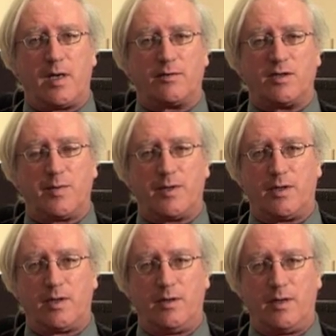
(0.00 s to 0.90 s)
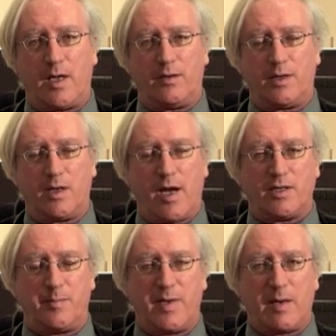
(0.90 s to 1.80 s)
countries where the
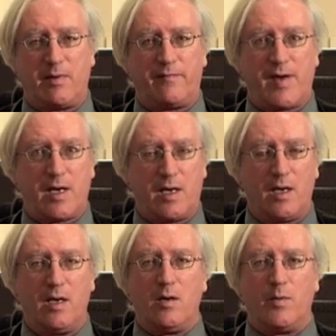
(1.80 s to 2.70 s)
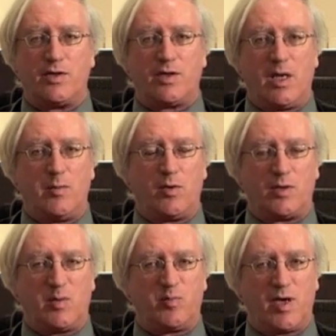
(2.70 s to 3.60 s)
diets are becoming fattier, we're seeing
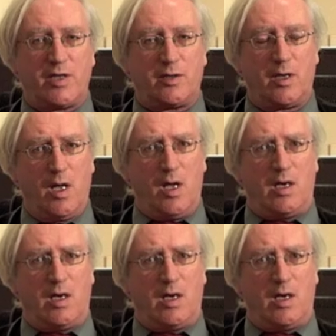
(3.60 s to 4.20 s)
more depression.